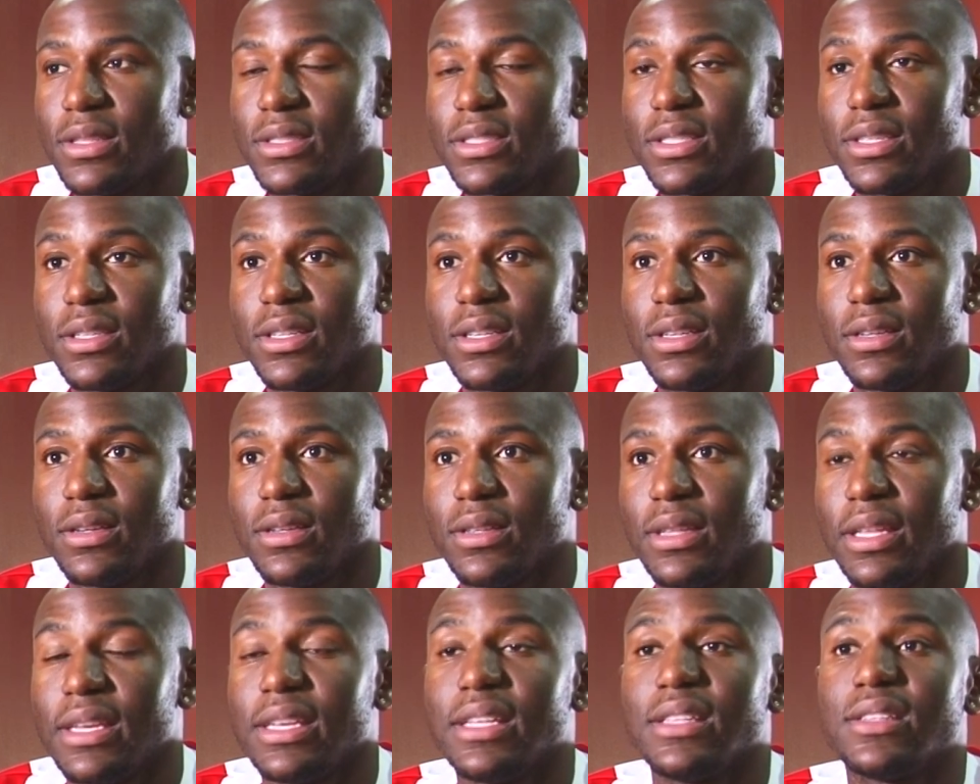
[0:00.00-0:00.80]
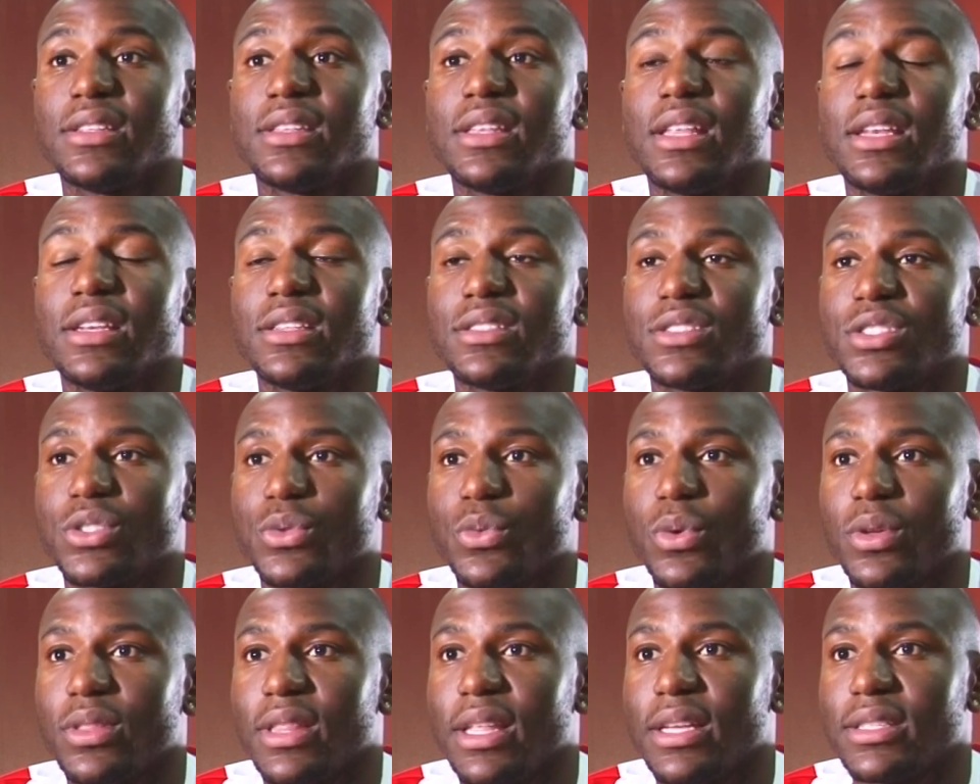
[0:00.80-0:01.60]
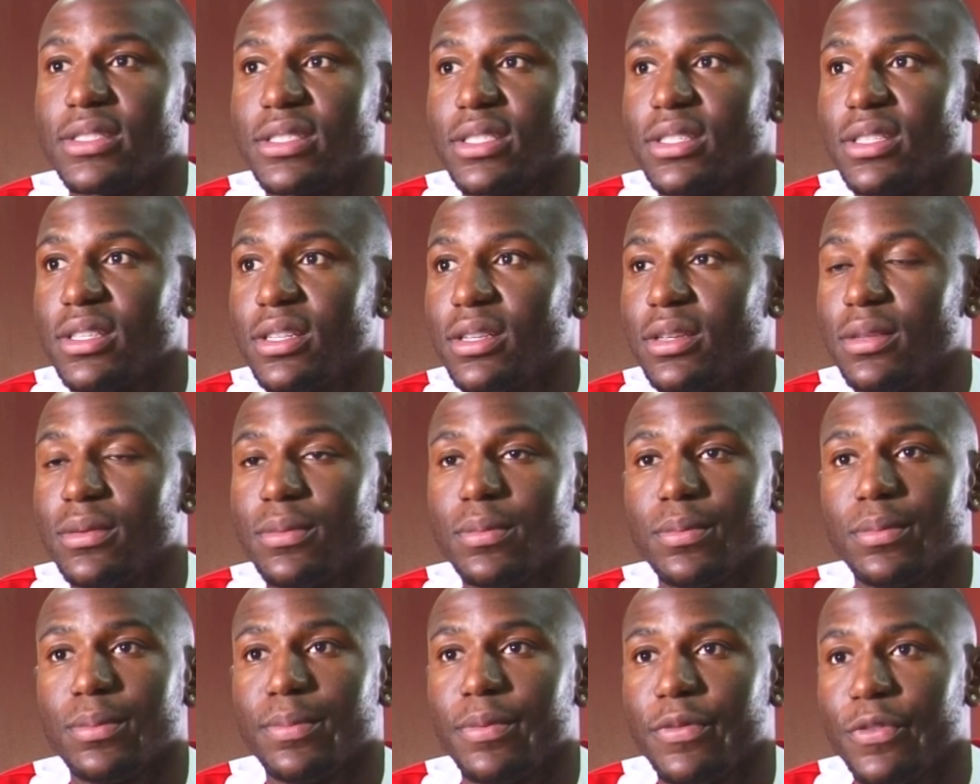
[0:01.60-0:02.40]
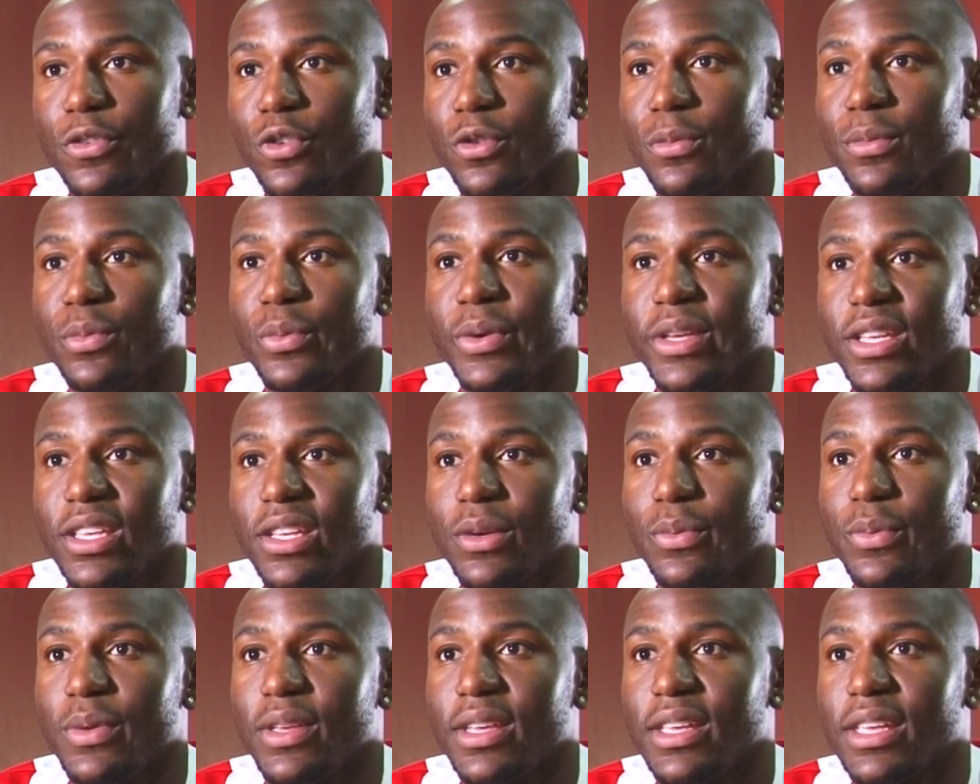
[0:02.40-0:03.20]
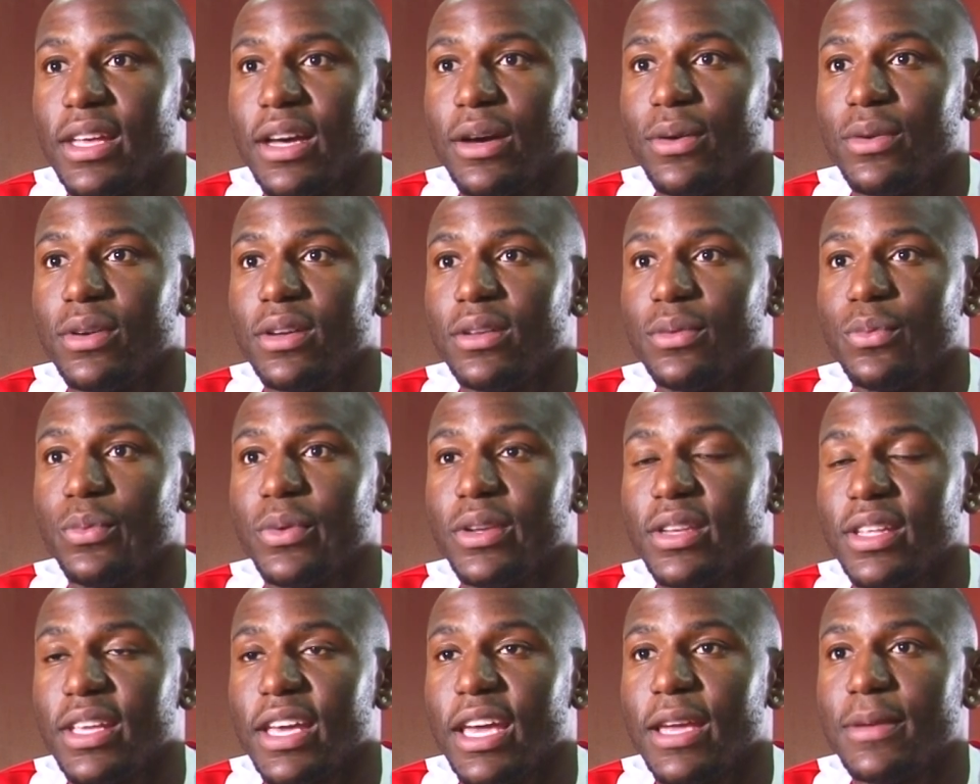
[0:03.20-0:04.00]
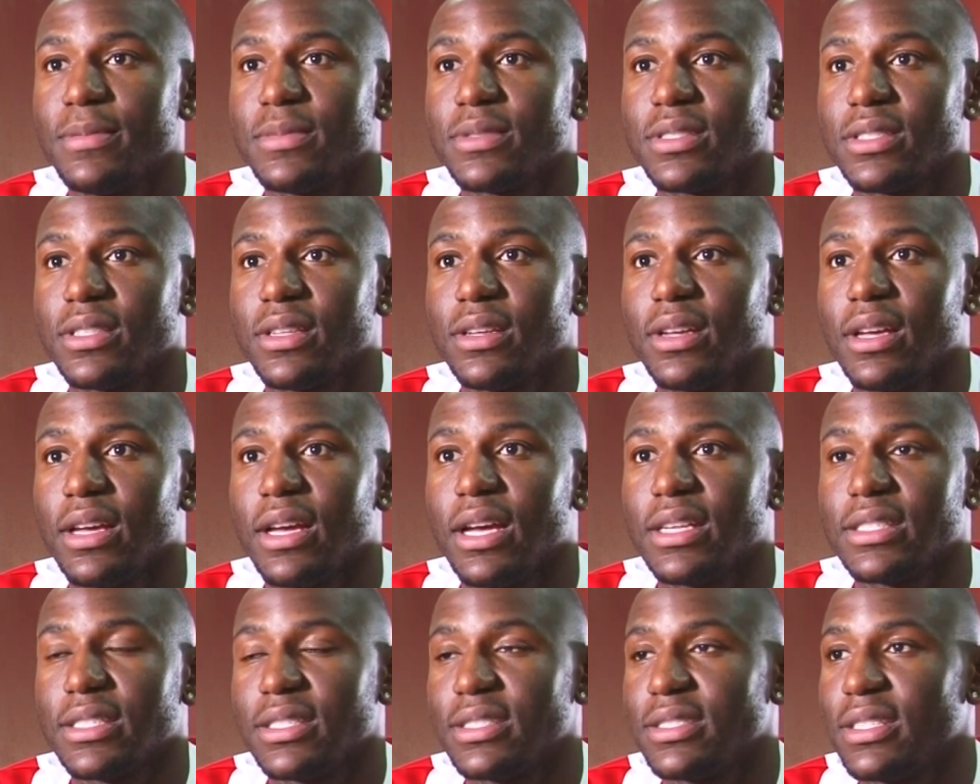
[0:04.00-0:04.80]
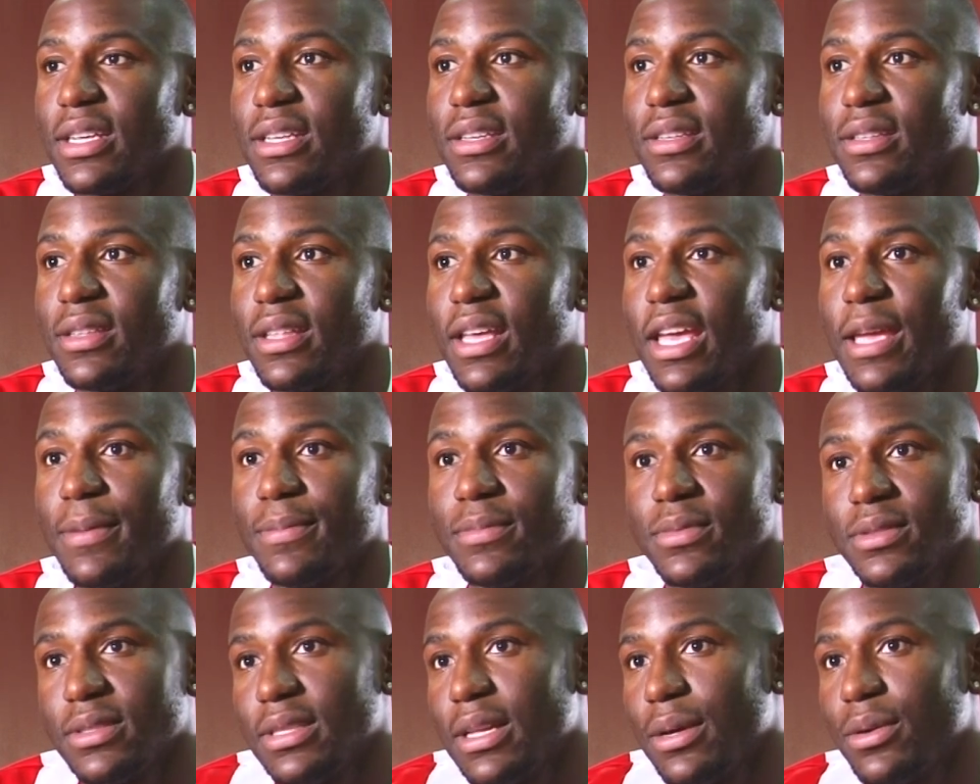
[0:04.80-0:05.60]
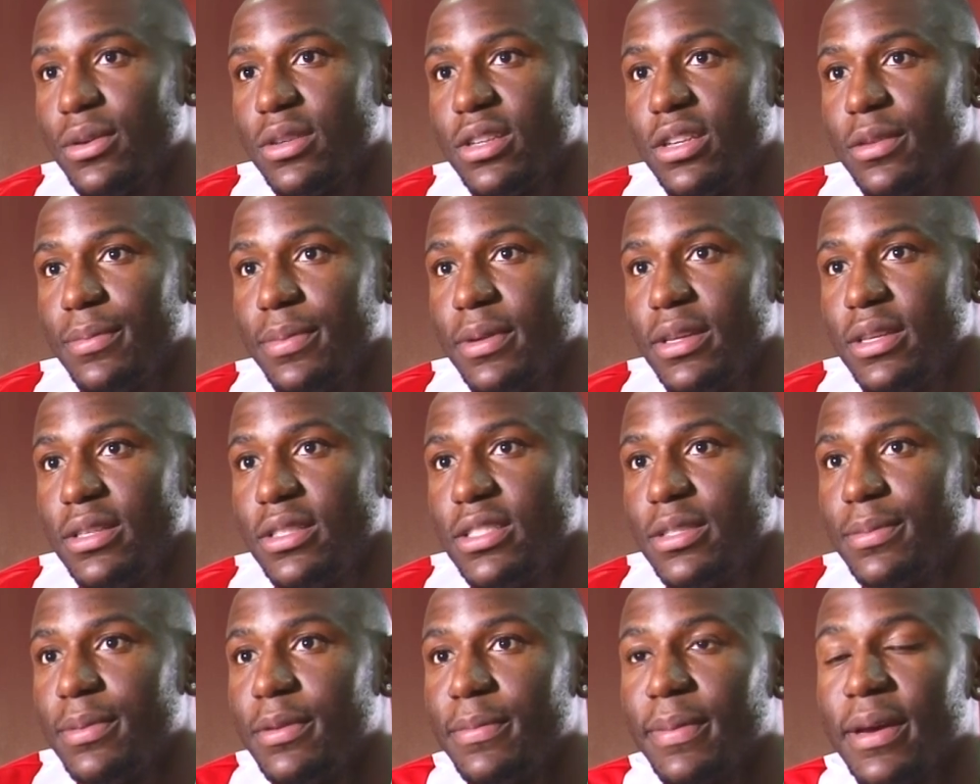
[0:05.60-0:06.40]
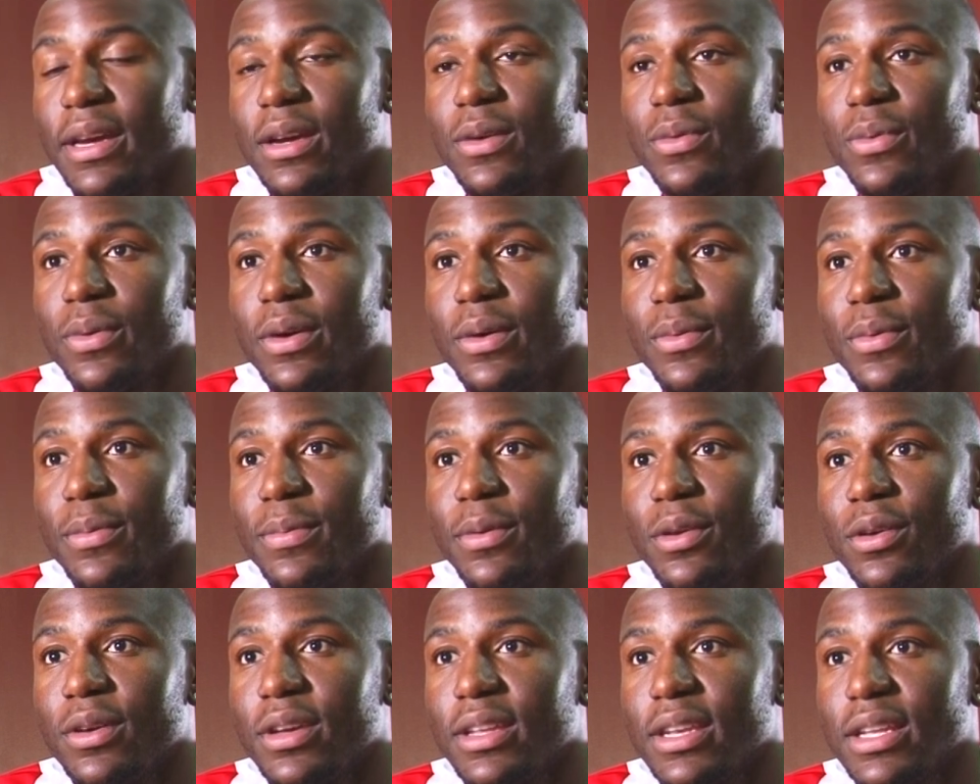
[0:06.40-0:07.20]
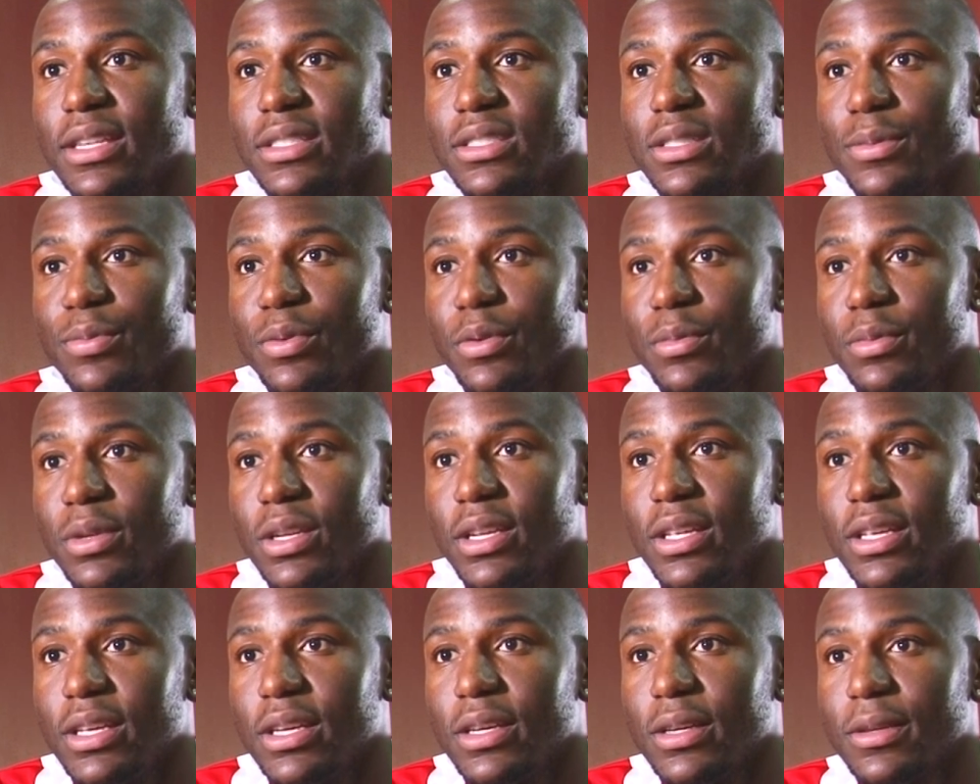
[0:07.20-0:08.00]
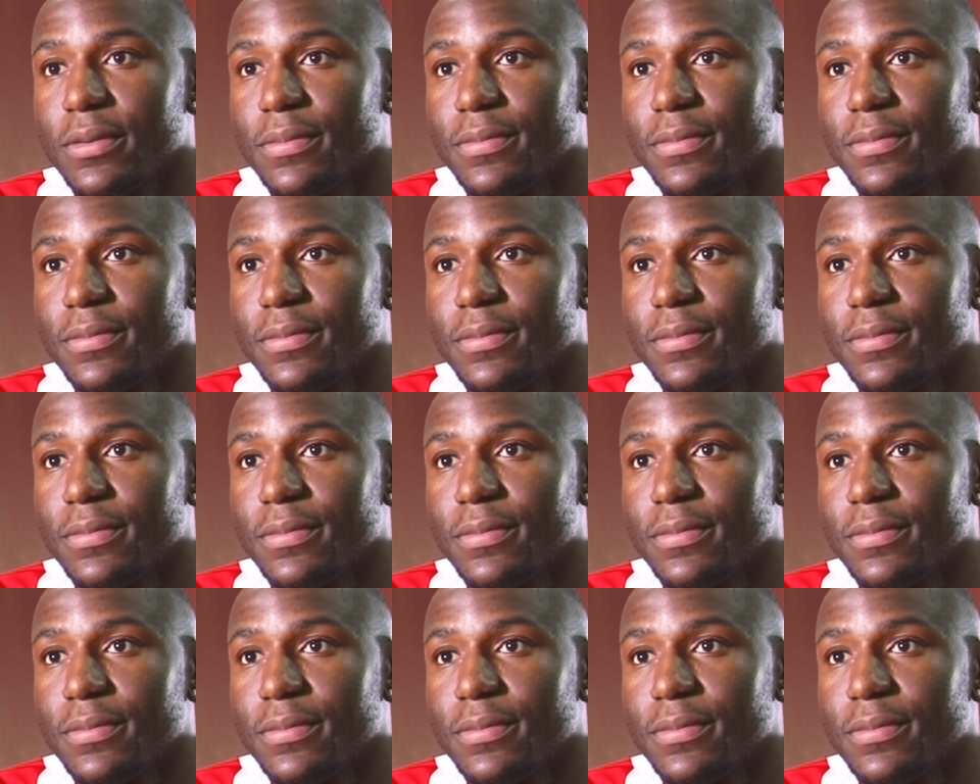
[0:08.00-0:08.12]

they need a squad that's going to perform week in, week out and win games. And as I said, the aim is now going to be back where we belong, and that's the Premier League.